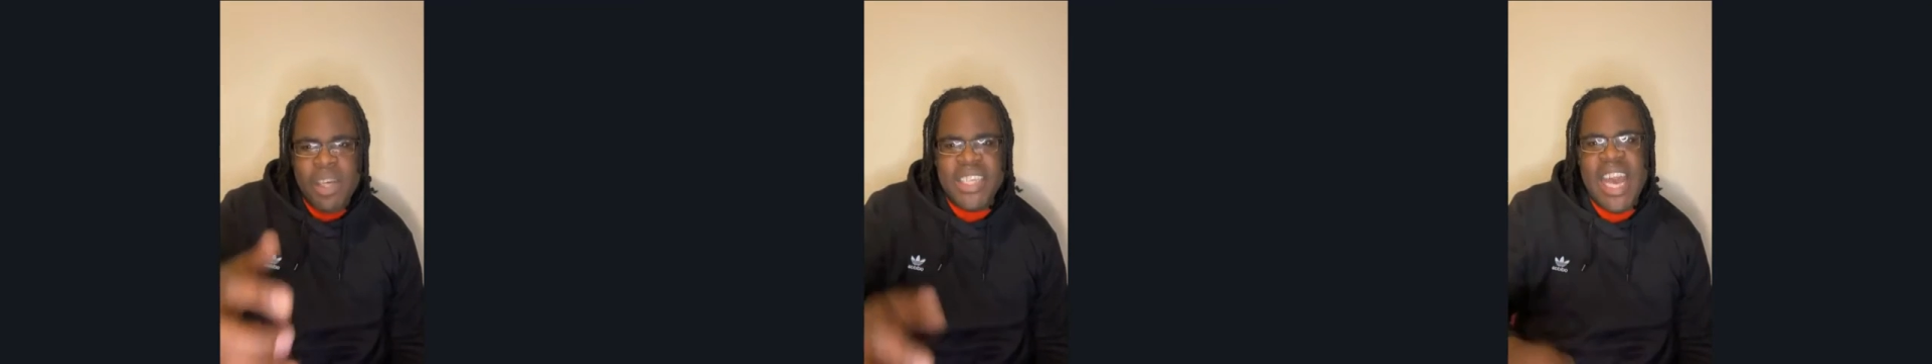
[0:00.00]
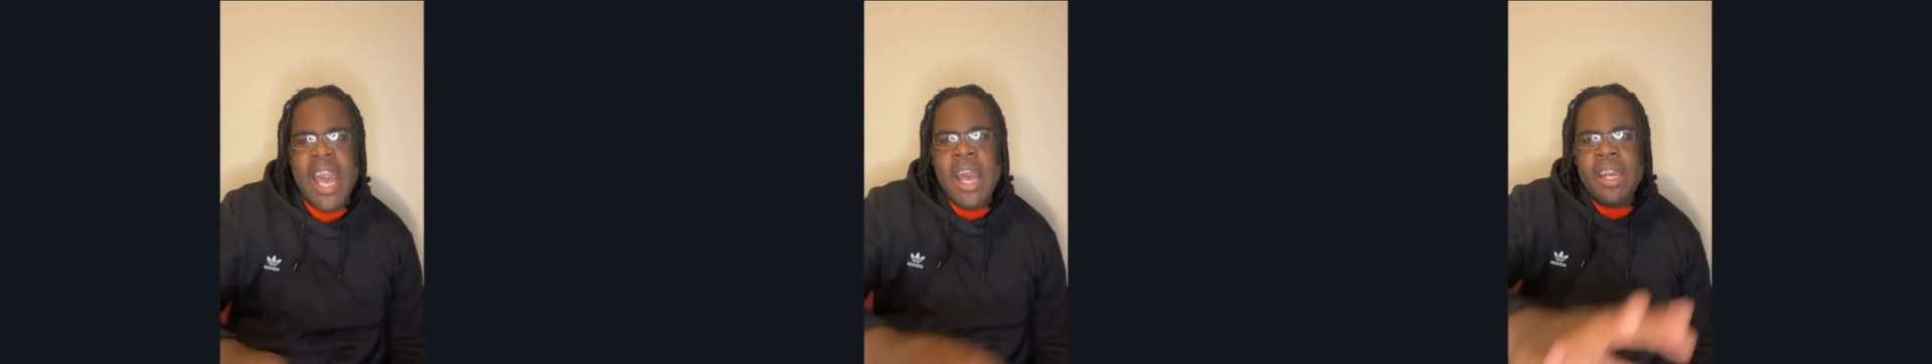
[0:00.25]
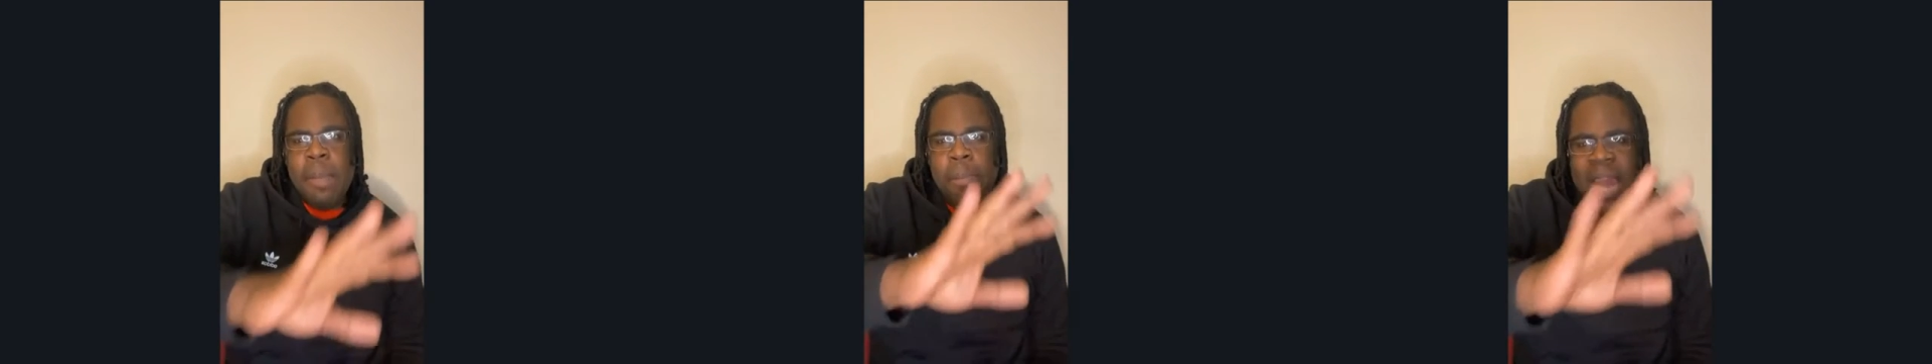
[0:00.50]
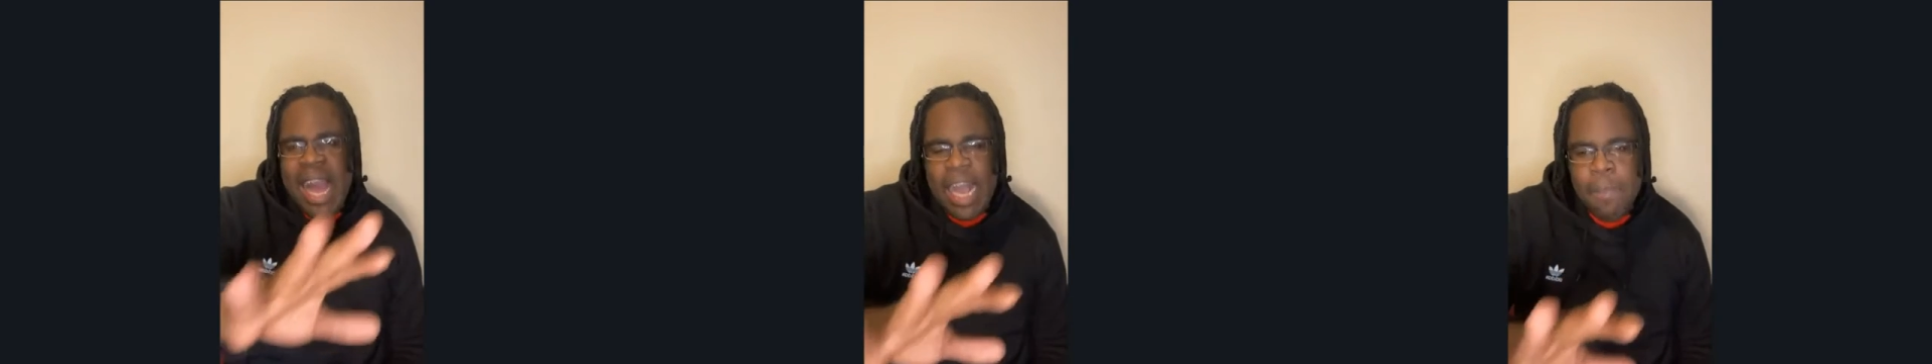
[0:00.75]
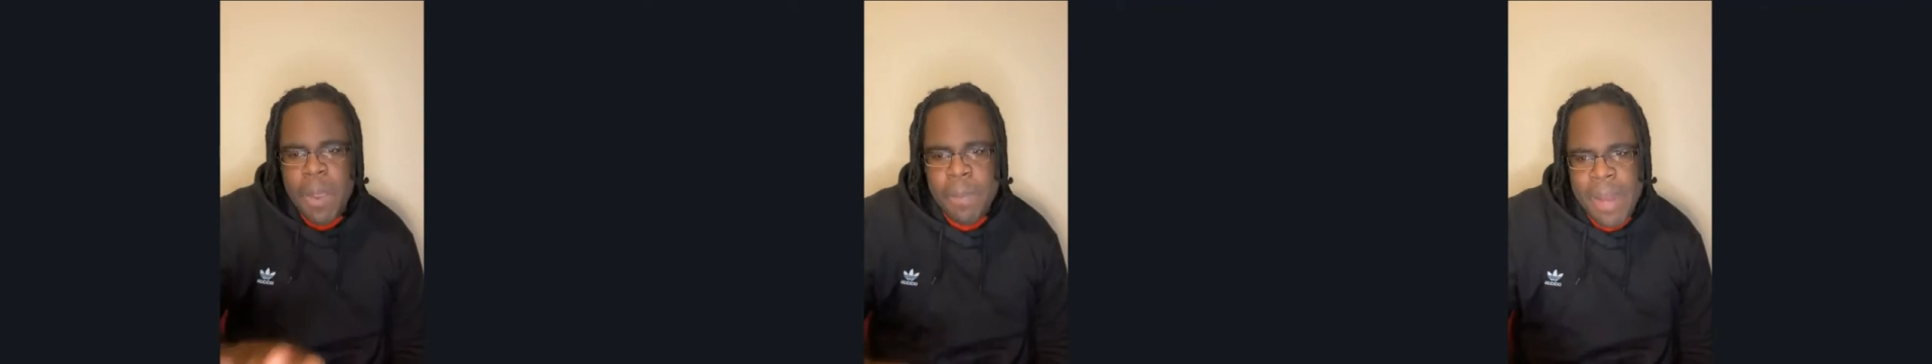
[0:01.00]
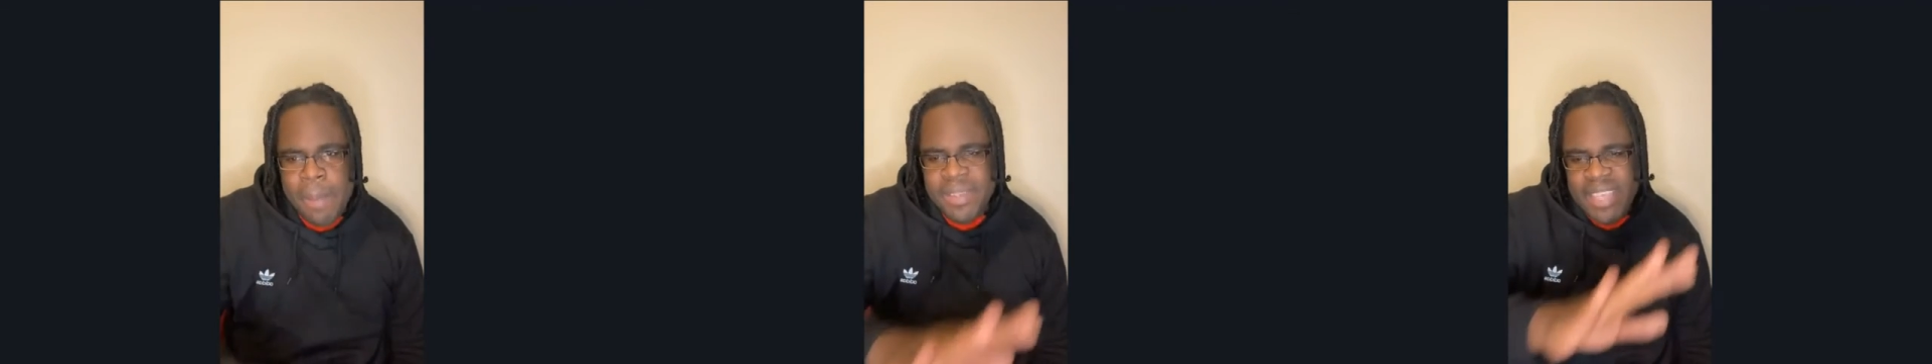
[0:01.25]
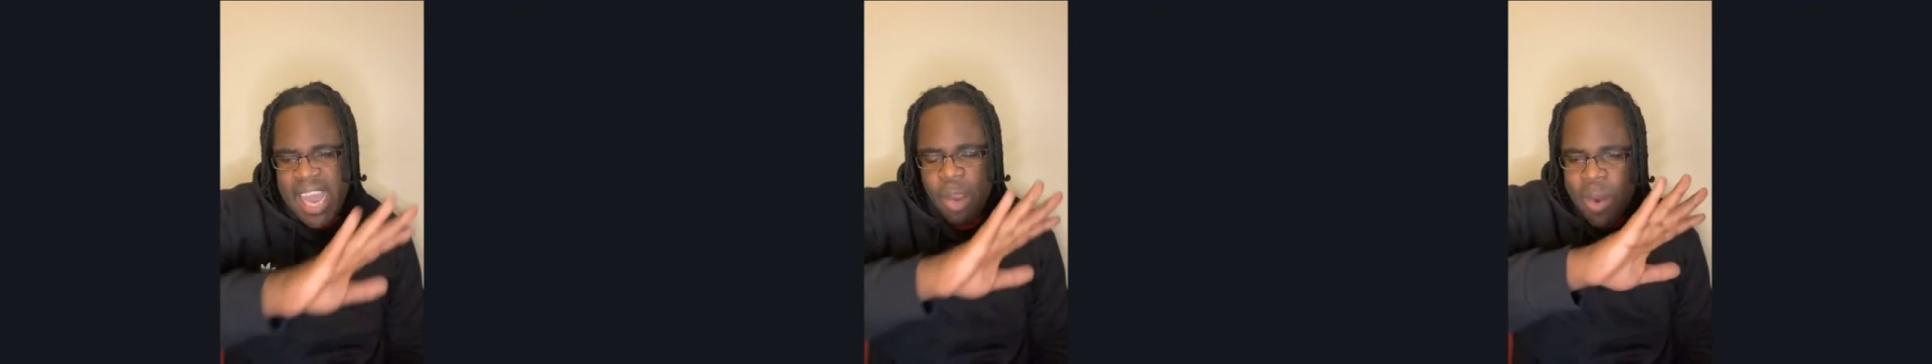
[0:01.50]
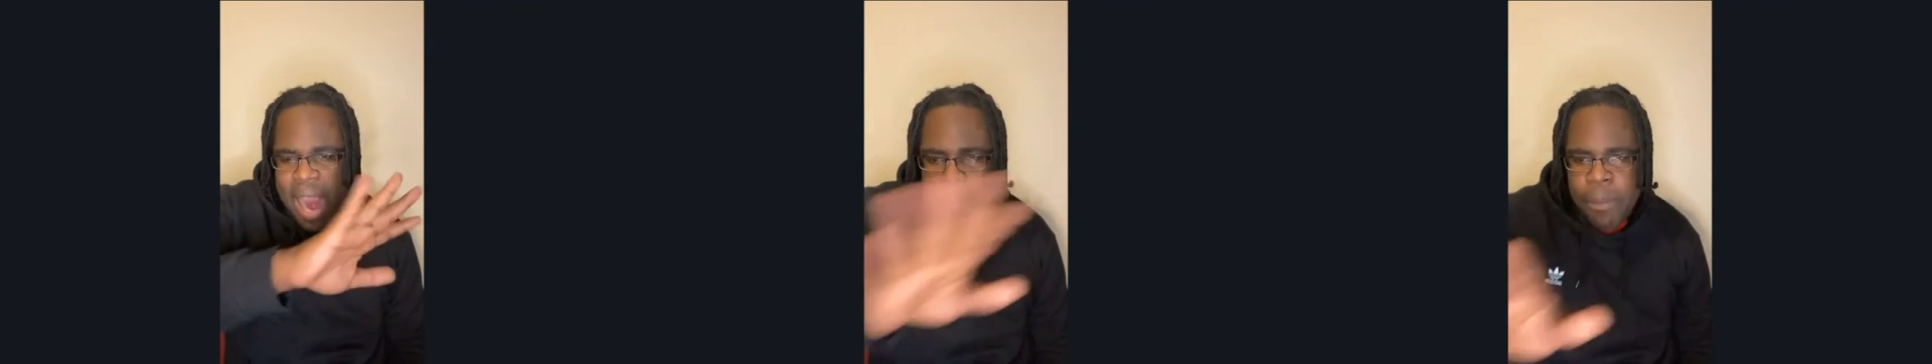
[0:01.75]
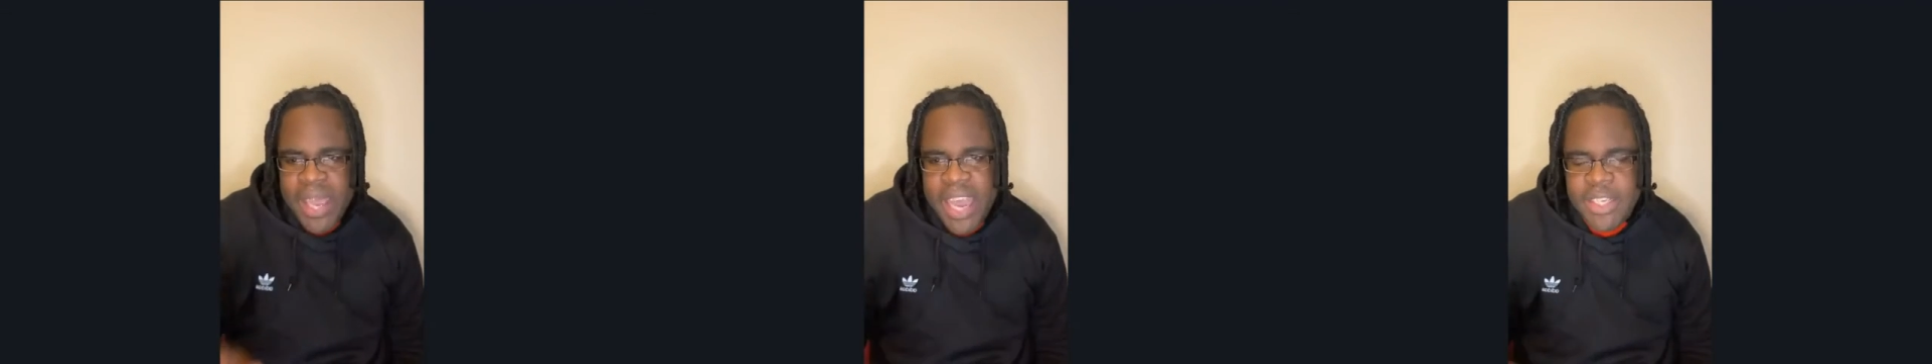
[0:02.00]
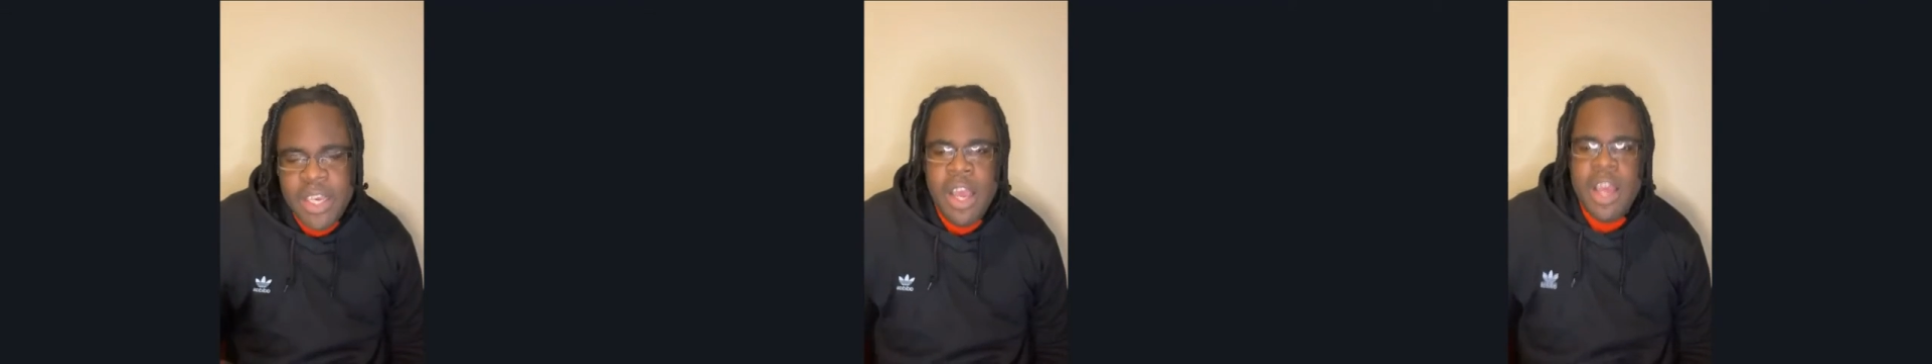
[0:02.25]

What about say the plank of people them take where I page.